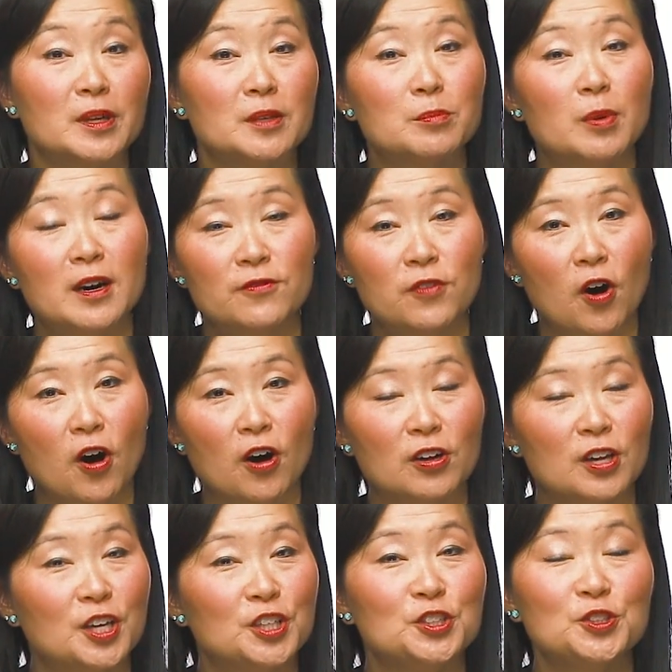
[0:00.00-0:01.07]
But above
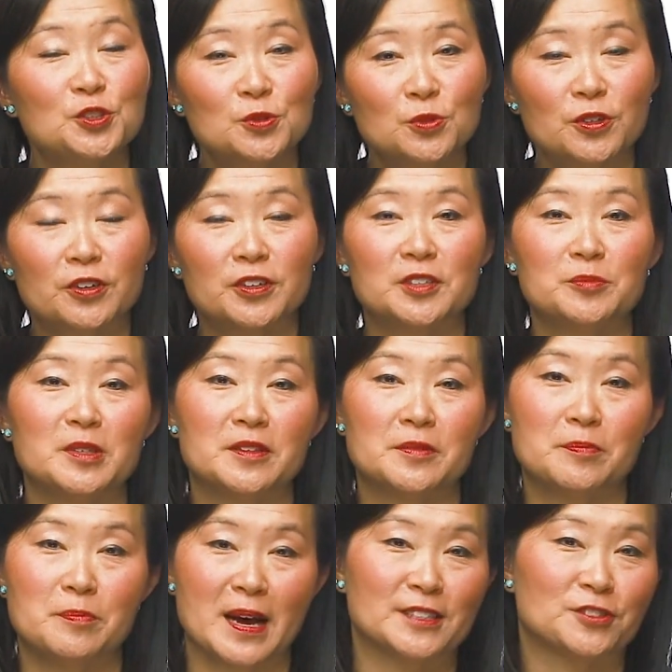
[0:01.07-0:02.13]
all, you are going to be
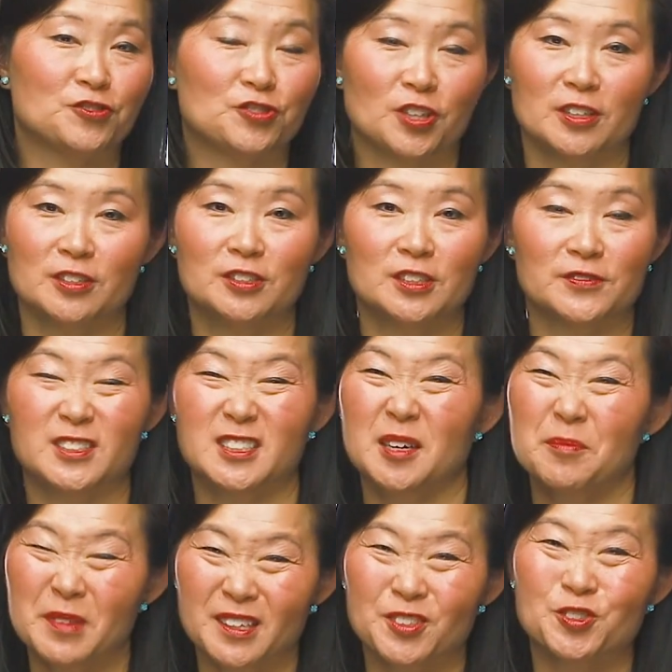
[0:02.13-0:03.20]
the best judge. If
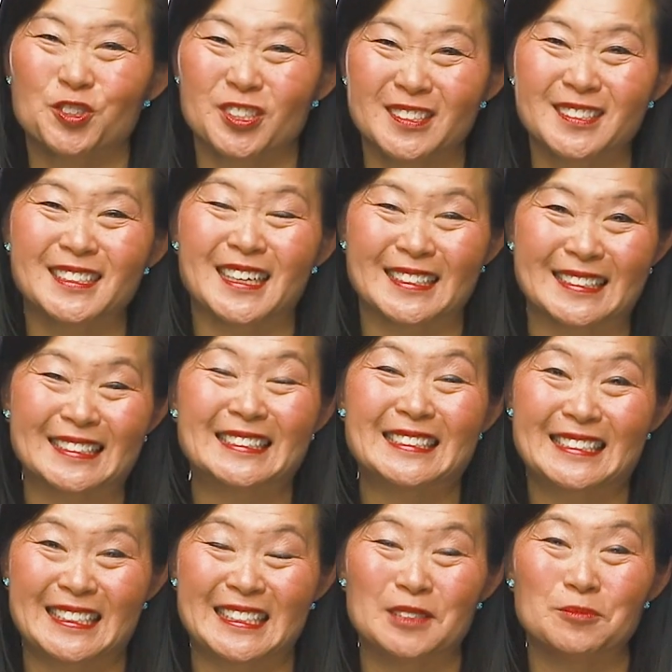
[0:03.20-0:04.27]
something just
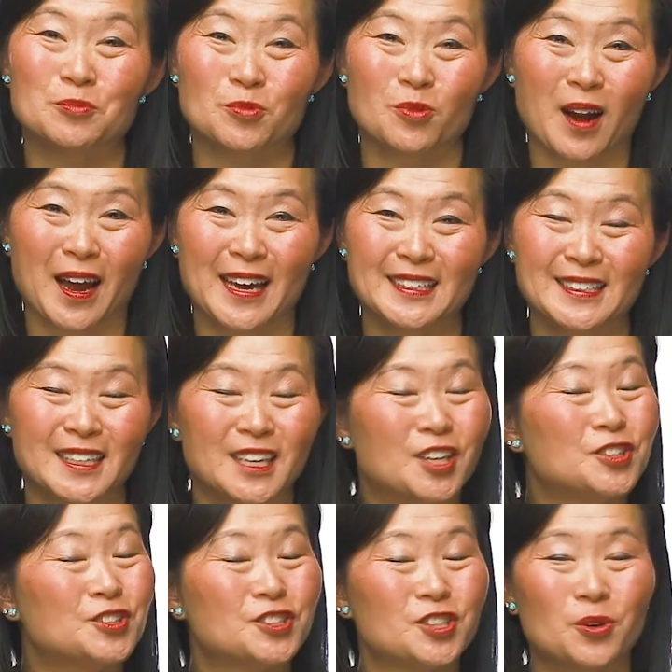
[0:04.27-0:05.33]
doesn't seem right,
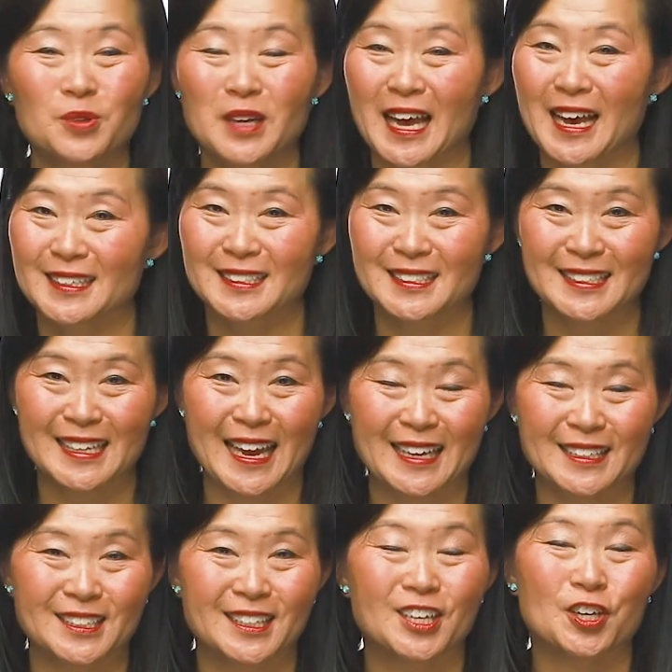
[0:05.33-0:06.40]
don't
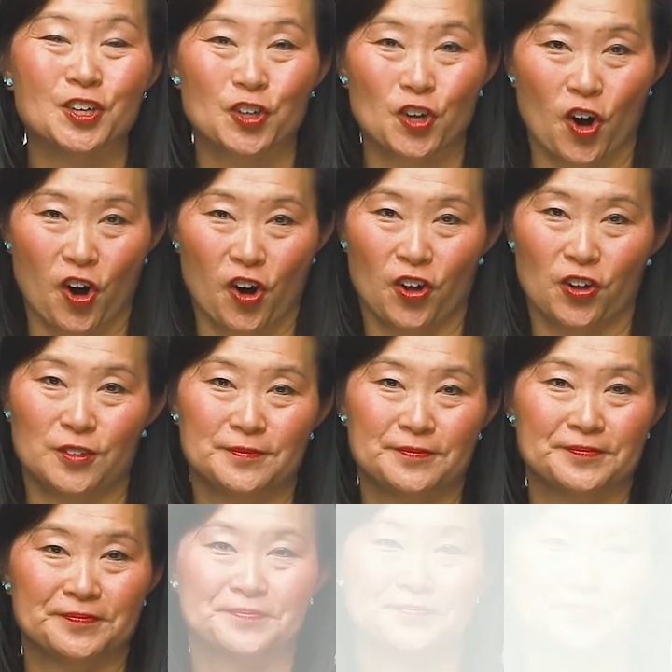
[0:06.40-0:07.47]
hesitate, call.
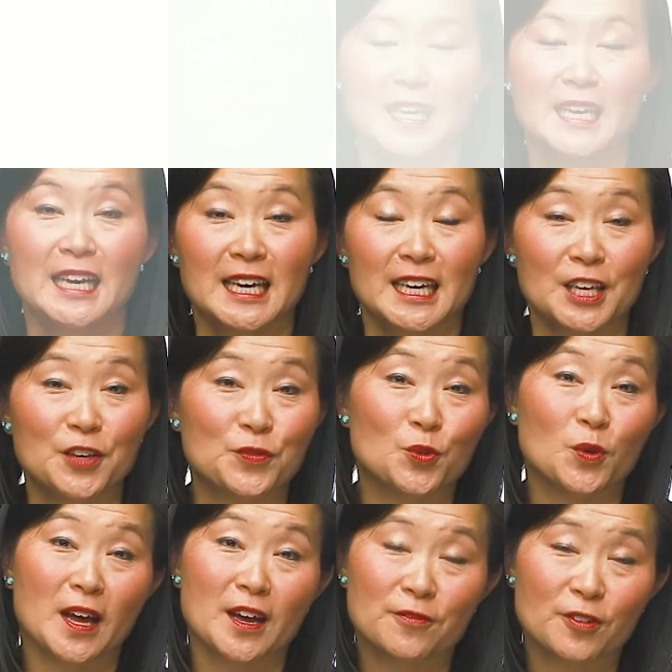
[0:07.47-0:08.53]

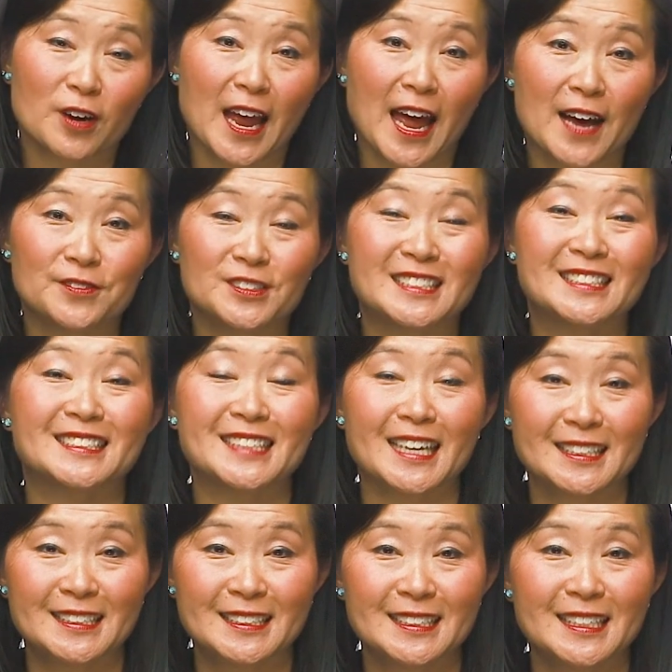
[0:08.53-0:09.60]
If you ever have
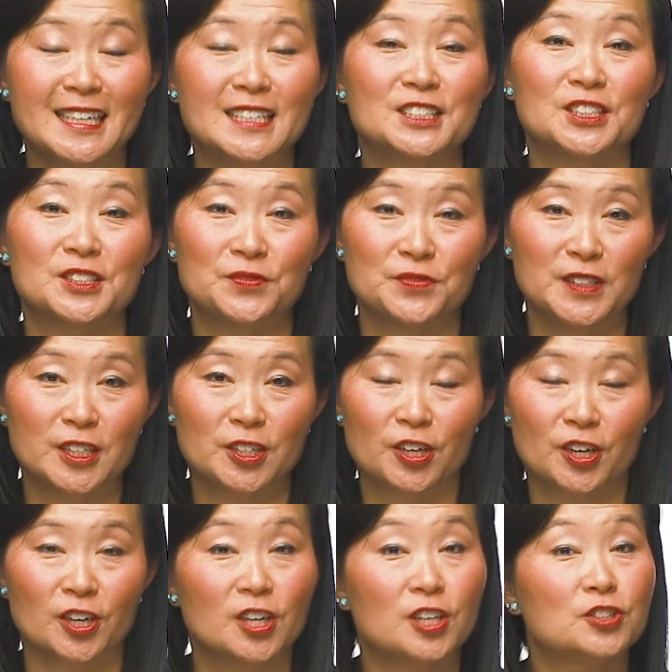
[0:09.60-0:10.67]
sudden,
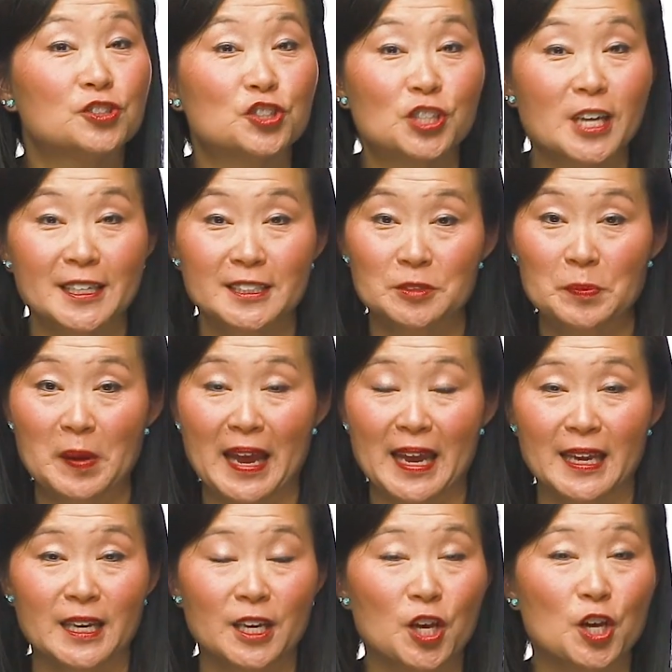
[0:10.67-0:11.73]
severe chest
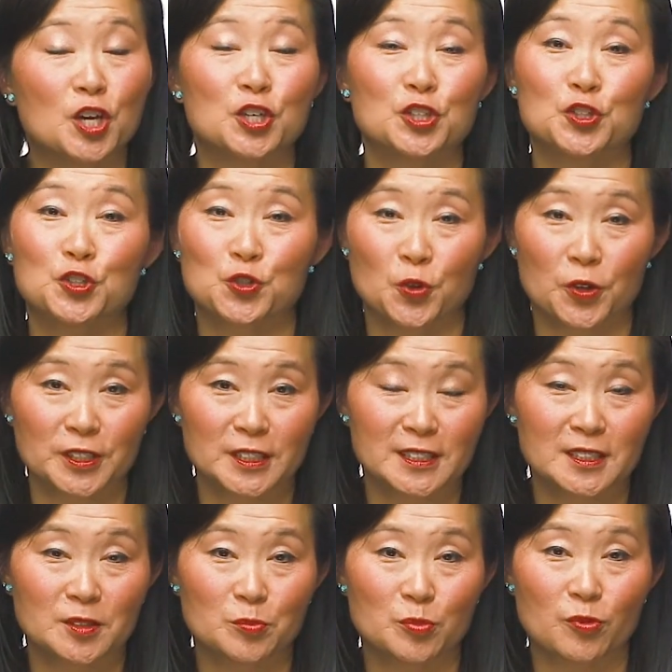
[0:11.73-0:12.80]
pain,
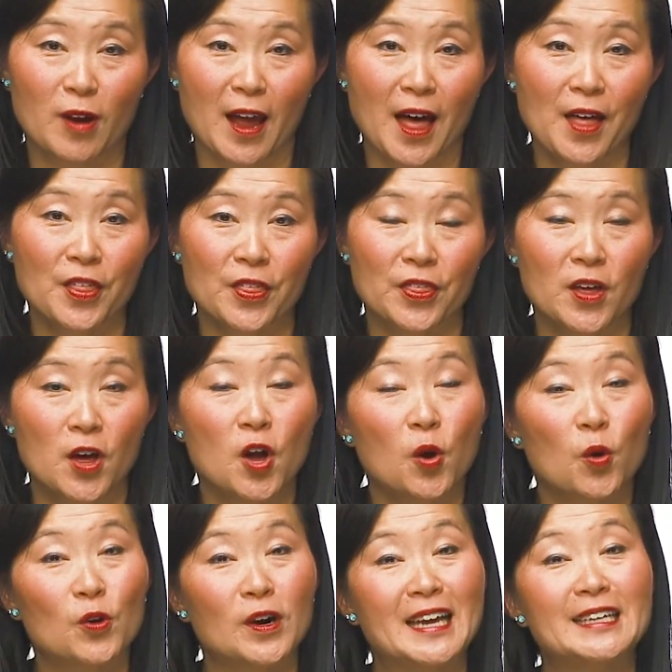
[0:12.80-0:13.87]
shortness of breath,
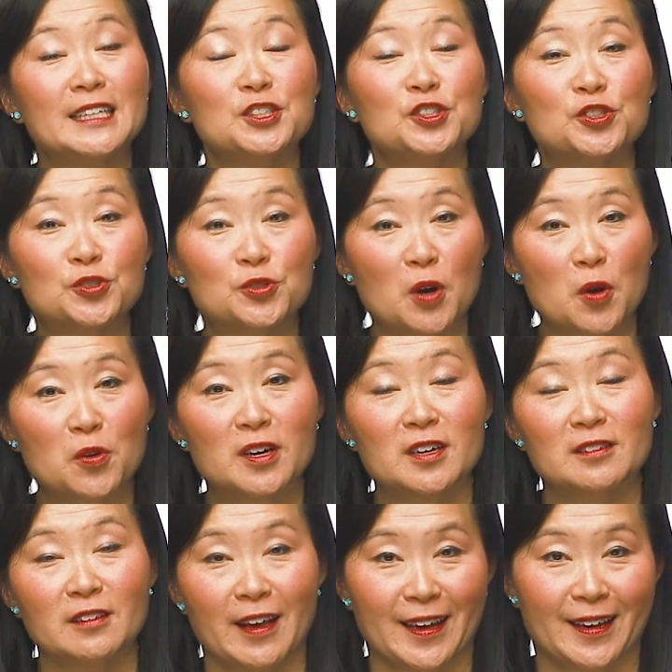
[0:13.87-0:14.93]
or any
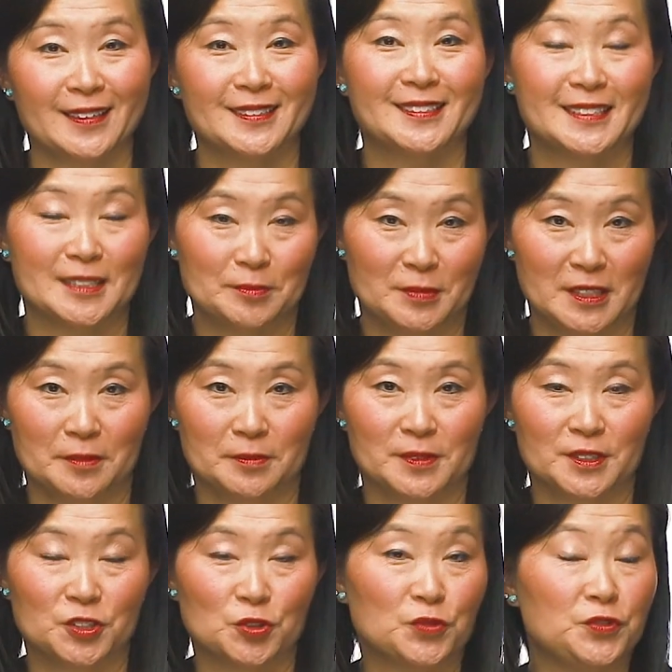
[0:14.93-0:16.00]
stroke-like
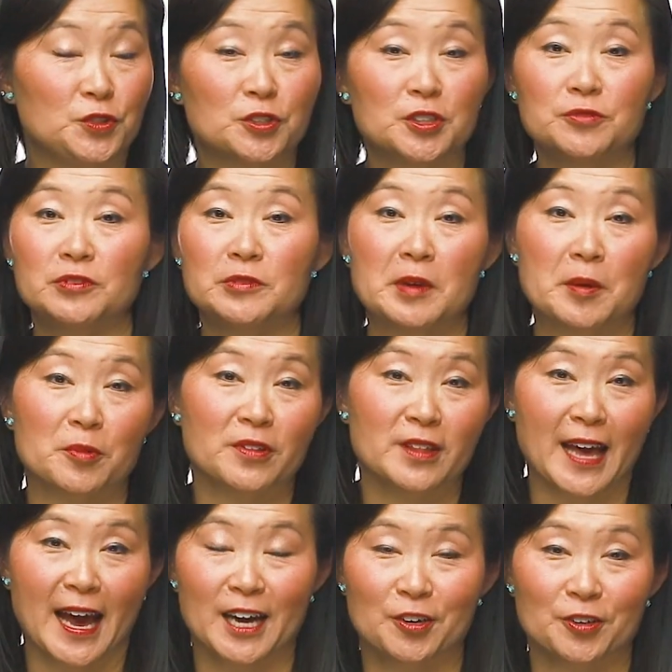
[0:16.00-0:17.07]
symptoms, so if you can
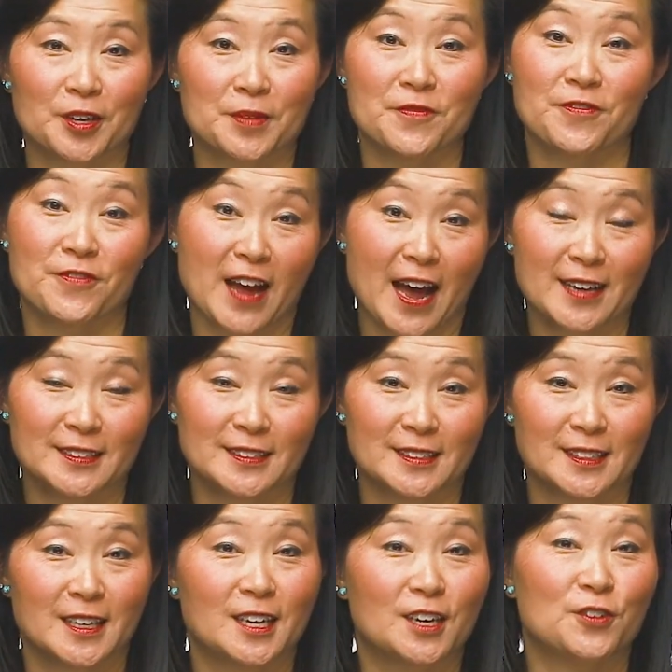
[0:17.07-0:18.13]
remember the acronym
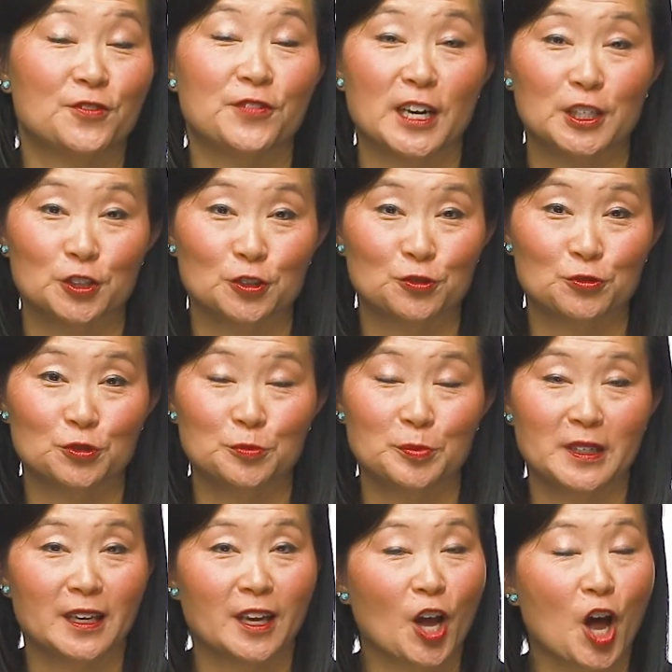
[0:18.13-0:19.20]
FAST, facial
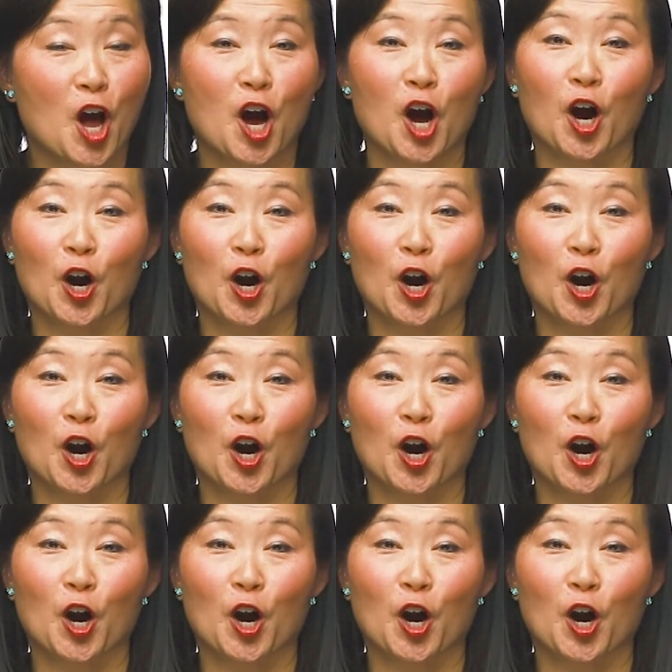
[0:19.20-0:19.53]
drooping,